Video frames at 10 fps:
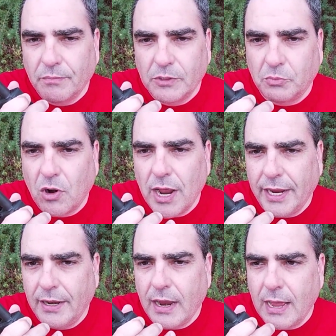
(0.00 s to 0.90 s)
It's
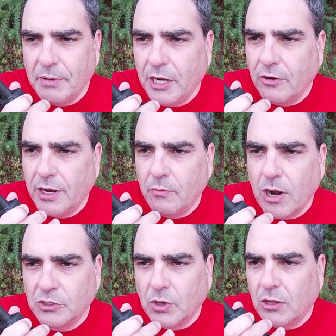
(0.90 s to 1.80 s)
Brian. I'm here in
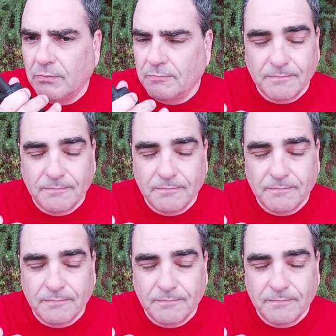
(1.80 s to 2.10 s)
Roswell.